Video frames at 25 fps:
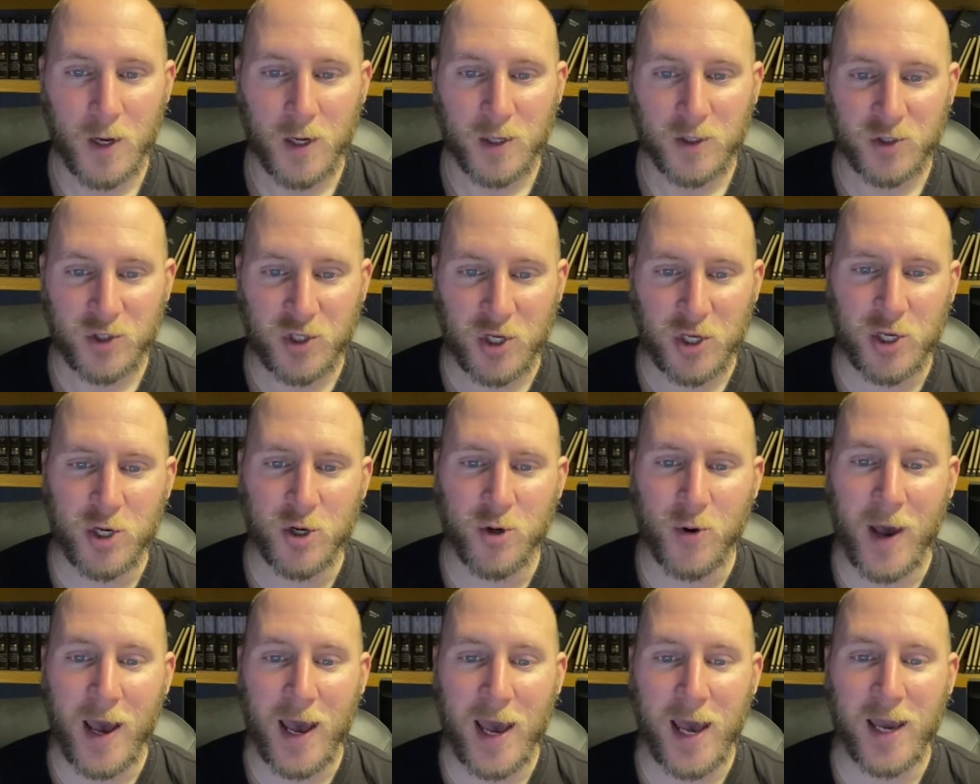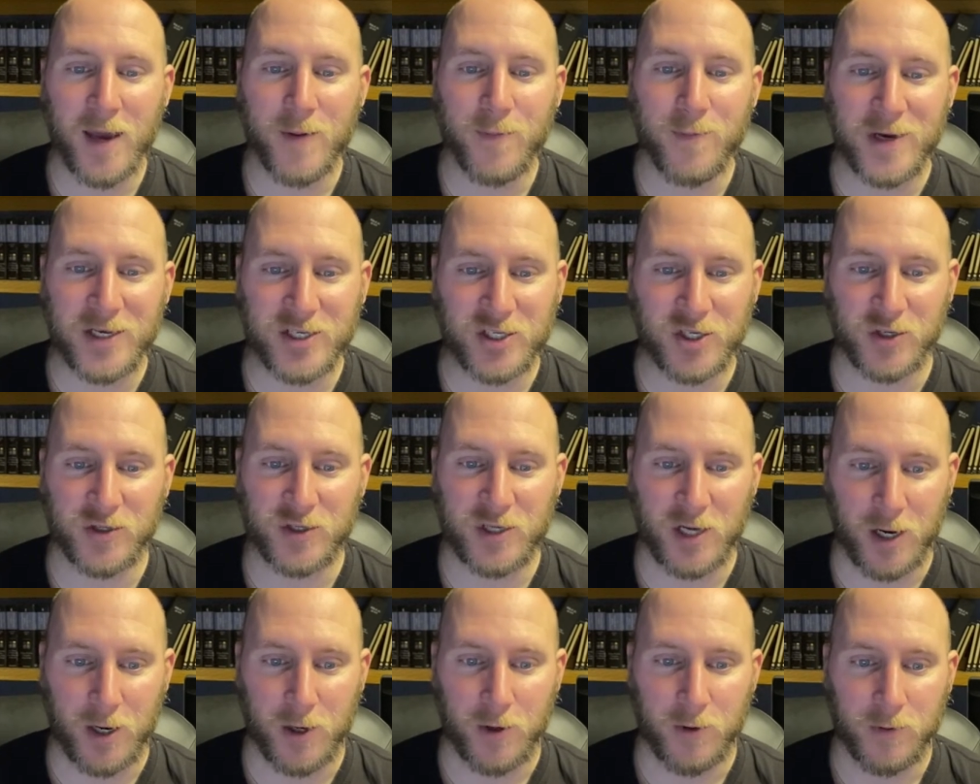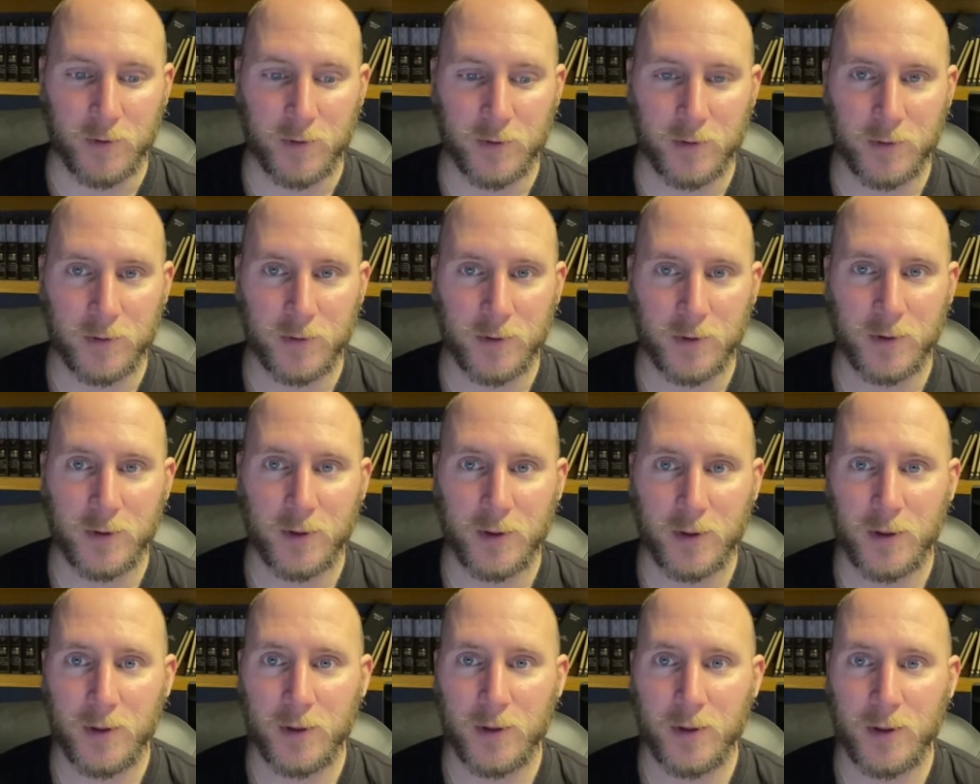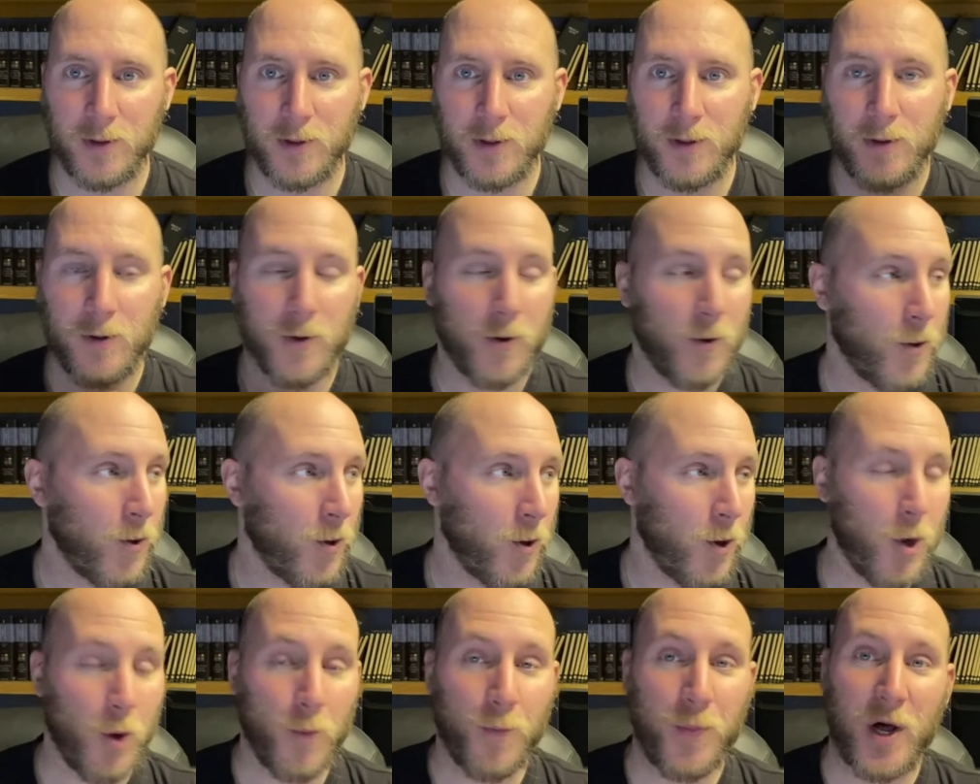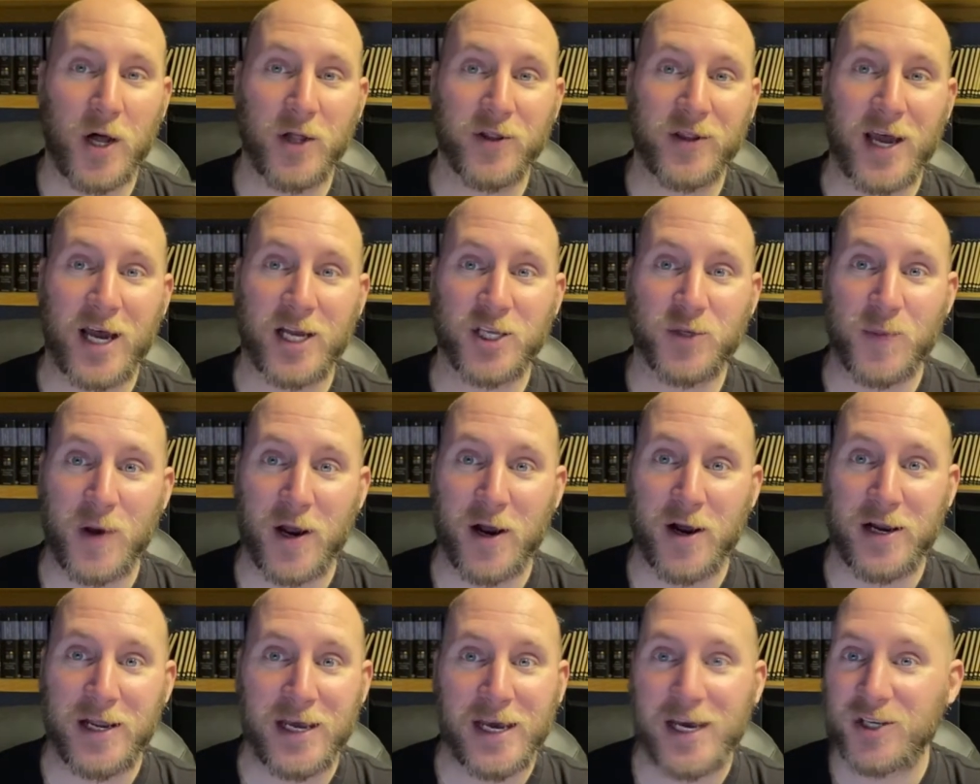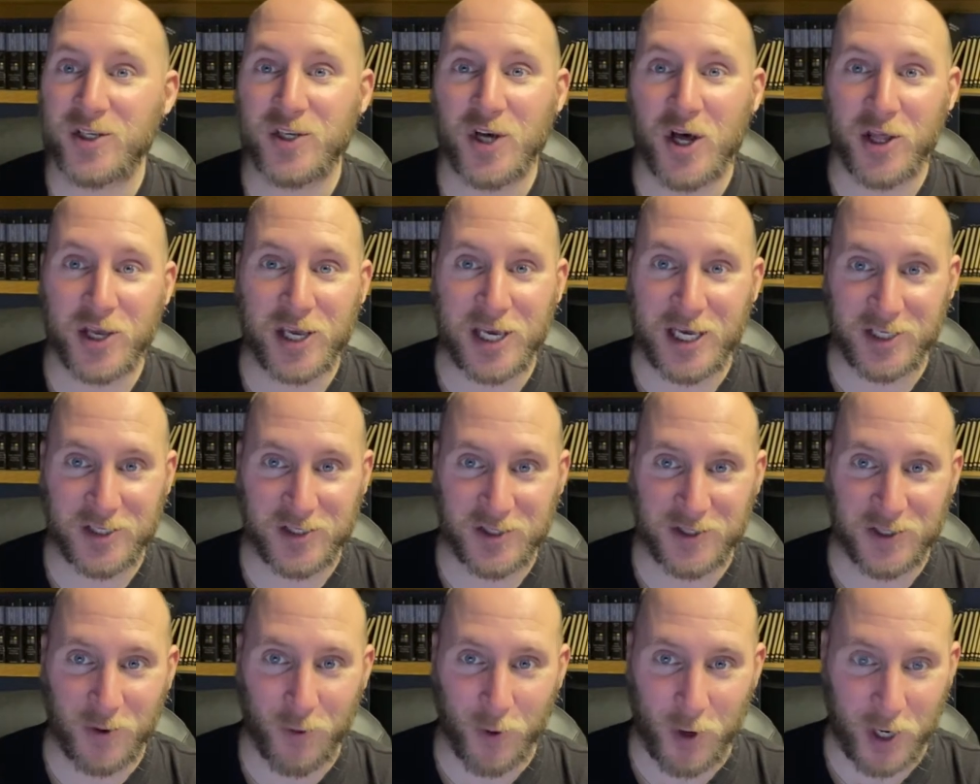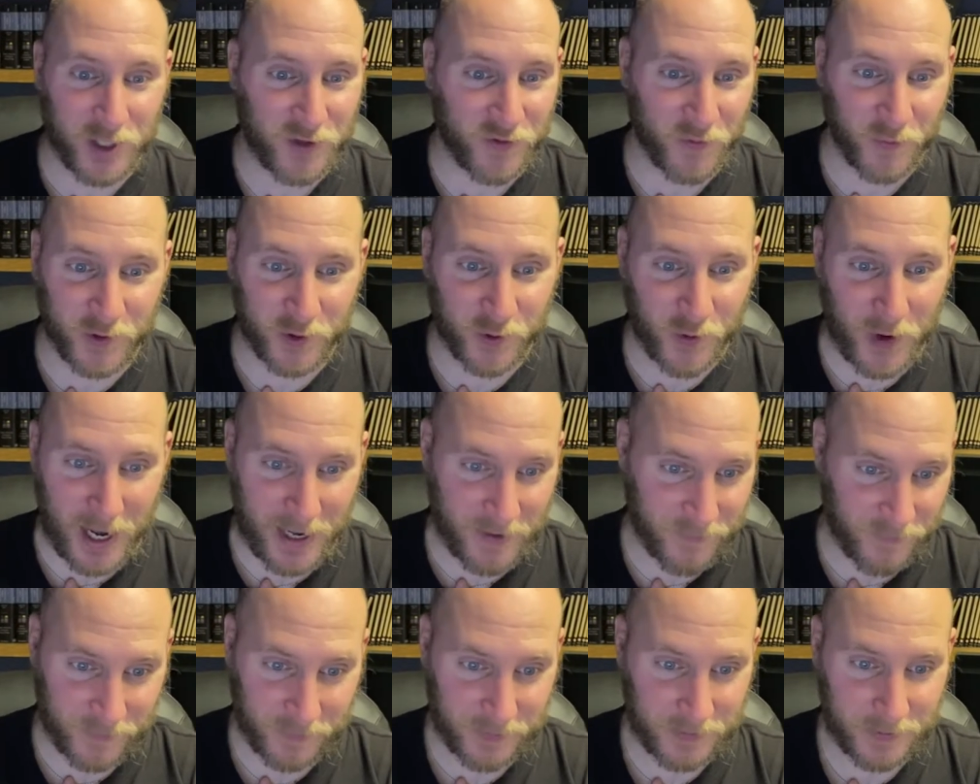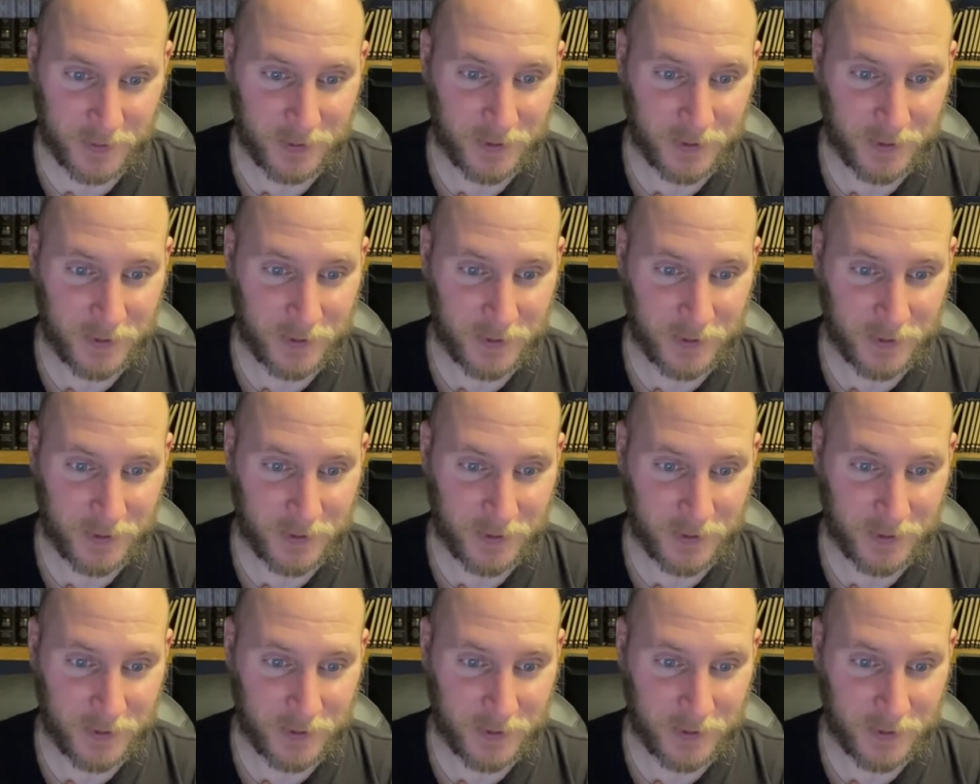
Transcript: Do you hang mistletoe? Old Bald Dad's married. He gets all the kisses he wants from his wife.